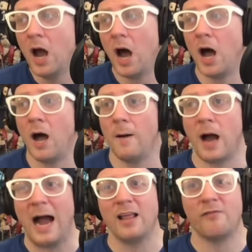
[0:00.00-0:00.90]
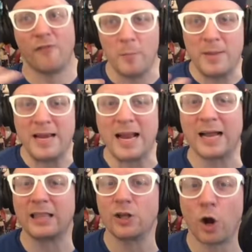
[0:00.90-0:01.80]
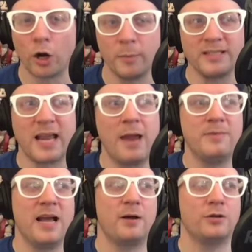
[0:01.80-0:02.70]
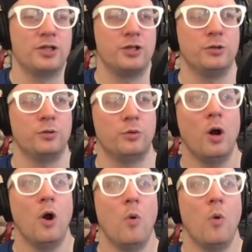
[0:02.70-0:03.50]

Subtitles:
For me, I think the arguments came down to